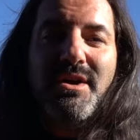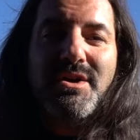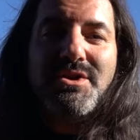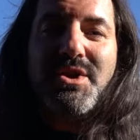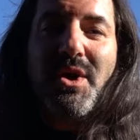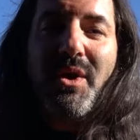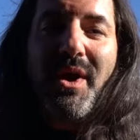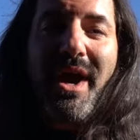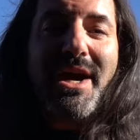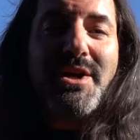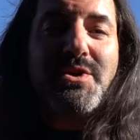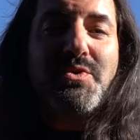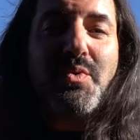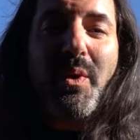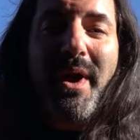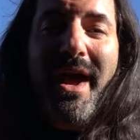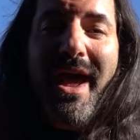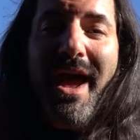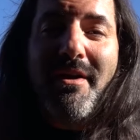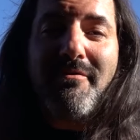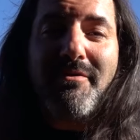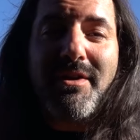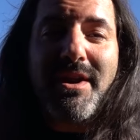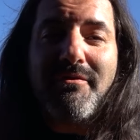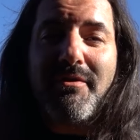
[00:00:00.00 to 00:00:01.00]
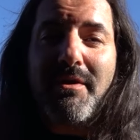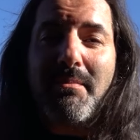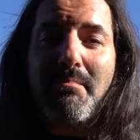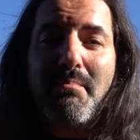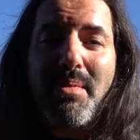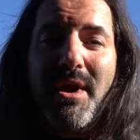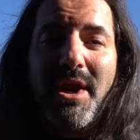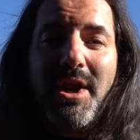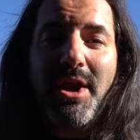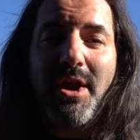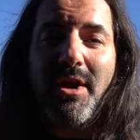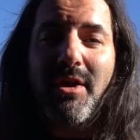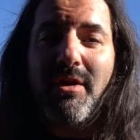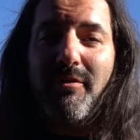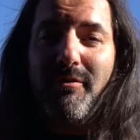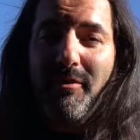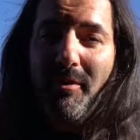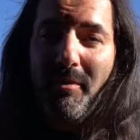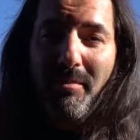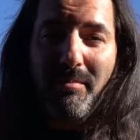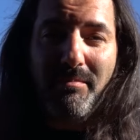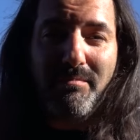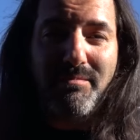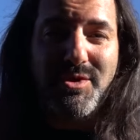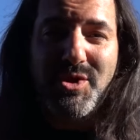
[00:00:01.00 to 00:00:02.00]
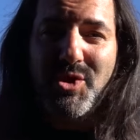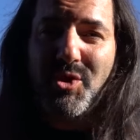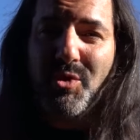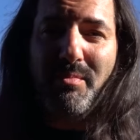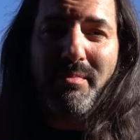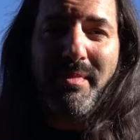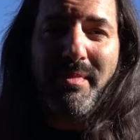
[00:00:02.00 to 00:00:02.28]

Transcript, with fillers: So guys, we haven't even been here for two